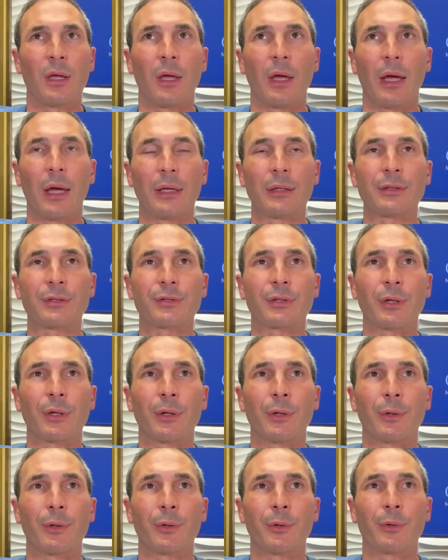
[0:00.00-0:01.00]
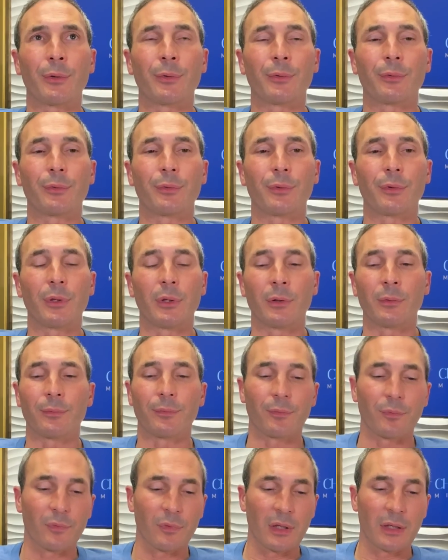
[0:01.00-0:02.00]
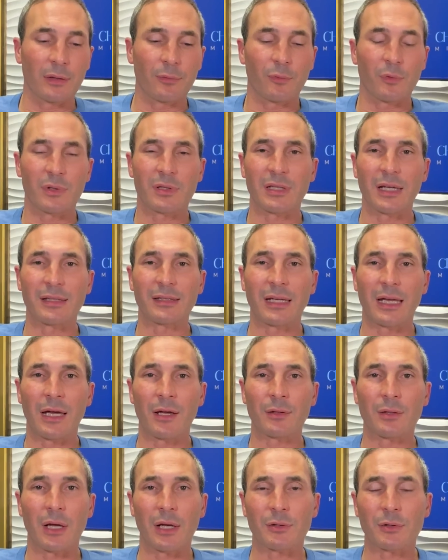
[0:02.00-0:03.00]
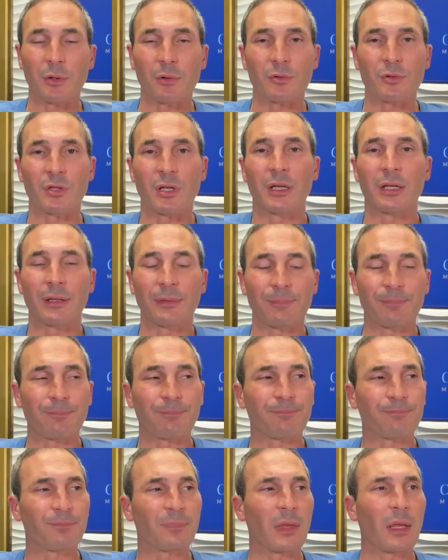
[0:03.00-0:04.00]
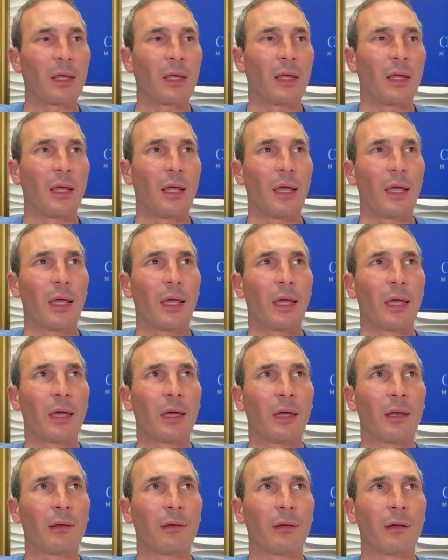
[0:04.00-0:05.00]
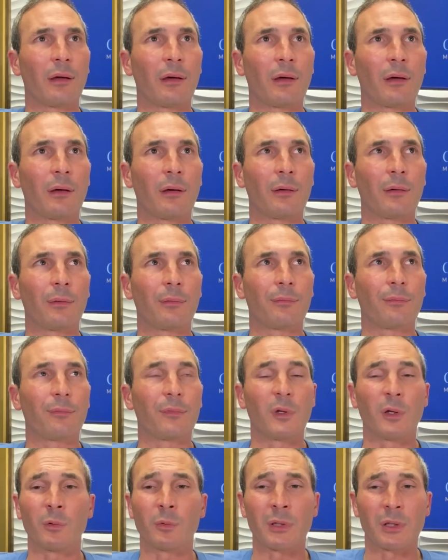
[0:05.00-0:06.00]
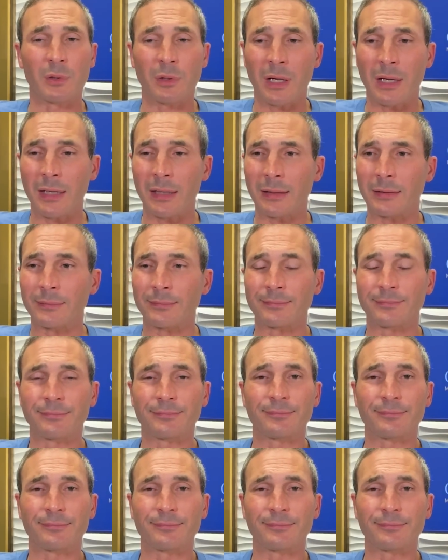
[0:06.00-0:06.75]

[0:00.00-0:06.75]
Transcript: And so, you know, then we sat down. I told Jake, and uh, you know, we cried.